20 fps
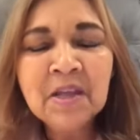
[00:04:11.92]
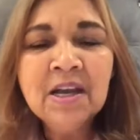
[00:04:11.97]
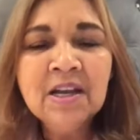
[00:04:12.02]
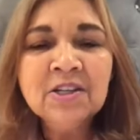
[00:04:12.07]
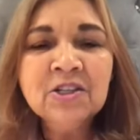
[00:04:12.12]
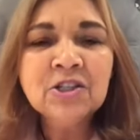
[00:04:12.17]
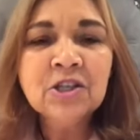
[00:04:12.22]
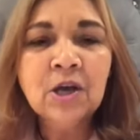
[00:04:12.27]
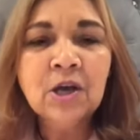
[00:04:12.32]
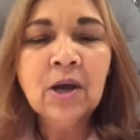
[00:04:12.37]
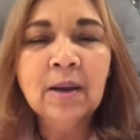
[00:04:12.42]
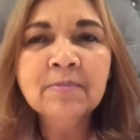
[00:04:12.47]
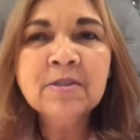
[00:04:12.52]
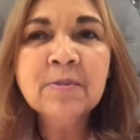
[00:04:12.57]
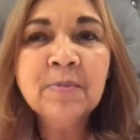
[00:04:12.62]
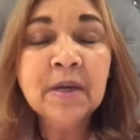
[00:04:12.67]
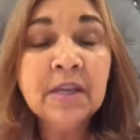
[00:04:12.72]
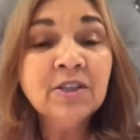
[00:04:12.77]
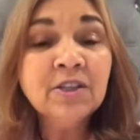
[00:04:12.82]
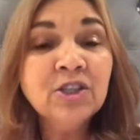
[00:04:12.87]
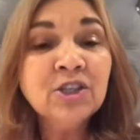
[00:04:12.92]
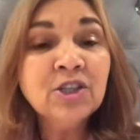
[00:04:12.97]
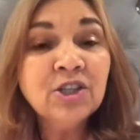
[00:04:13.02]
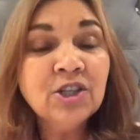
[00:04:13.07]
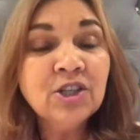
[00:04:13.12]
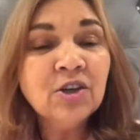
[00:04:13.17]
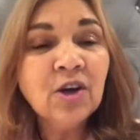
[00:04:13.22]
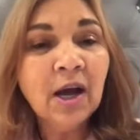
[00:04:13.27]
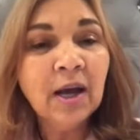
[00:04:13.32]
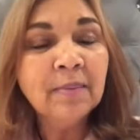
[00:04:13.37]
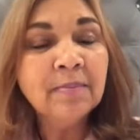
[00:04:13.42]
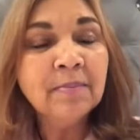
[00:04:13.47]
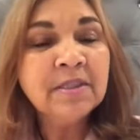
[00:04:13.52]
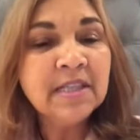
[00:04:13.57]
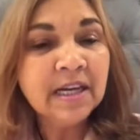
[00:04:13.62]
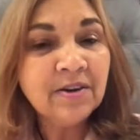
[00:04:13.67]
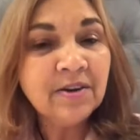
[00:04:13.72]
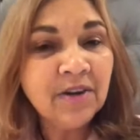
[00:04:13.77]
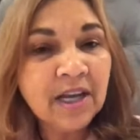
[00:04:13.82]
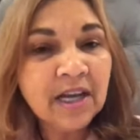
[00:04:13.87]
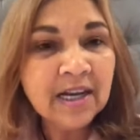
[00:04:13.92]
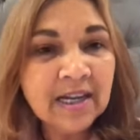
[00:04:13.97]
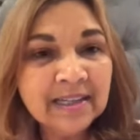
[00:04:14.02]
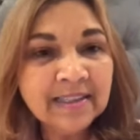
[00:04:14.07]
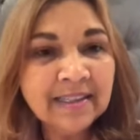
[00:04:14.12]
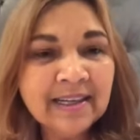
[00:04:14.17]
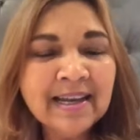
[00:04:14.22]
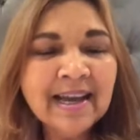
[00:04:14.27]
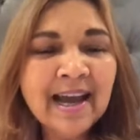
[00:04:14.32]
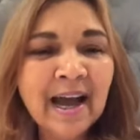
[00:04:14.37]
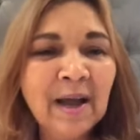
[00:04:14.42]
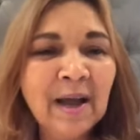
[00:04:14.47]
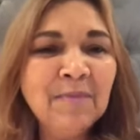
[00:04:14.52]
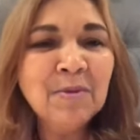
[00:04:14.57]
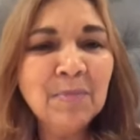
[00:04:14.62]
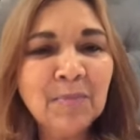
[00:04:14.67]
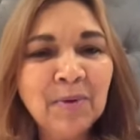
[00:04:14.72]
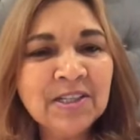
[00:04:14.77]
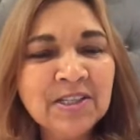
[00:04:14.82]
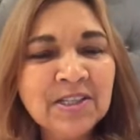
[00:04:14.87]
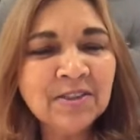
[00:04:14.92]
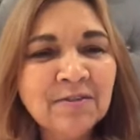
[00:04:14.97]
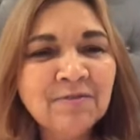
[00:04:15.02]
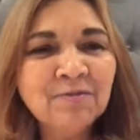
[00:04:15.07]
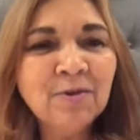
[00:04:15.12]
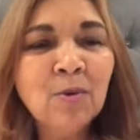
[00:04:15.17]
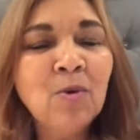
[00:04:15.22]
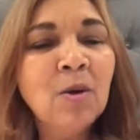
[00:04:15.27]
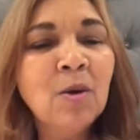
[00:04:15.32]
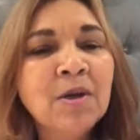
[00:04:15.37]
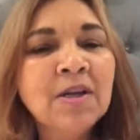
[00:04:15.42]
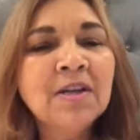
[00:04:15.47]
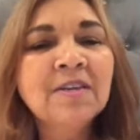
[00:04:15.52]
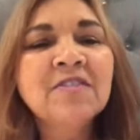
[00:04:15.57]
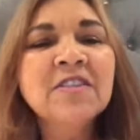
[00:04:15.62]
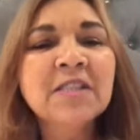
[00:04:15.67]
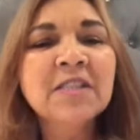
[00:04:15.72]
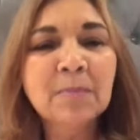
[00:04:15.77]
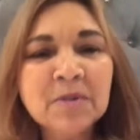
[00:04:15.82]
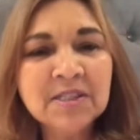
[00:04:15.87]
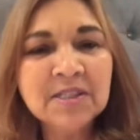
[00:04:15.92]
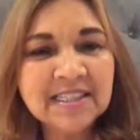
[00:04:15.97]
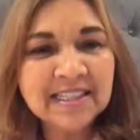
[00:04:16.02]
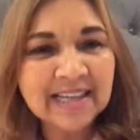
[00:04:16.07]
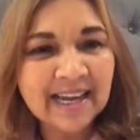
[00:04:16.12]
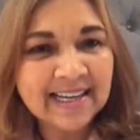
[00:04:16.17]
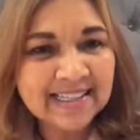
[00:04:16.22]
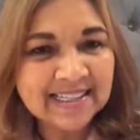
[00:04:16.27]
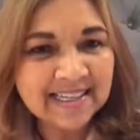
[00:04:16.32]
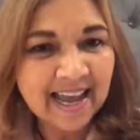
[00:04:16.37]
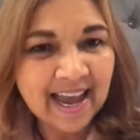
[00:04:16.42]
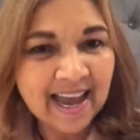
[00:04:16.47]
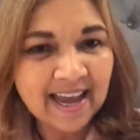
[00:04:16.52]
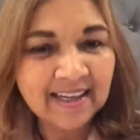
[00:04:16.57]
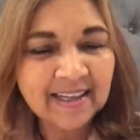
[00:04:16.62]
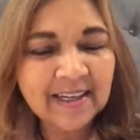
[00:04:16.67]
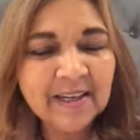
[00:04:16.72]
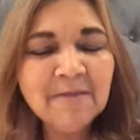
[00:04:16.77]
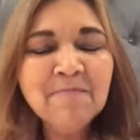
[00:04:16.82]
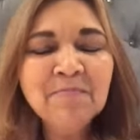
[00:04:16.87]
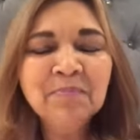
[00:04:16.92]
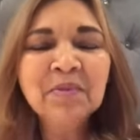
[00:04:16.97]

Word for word: So I'm speaking to you. I'm Terri Hannie. I'm the president for Women of Substance S A.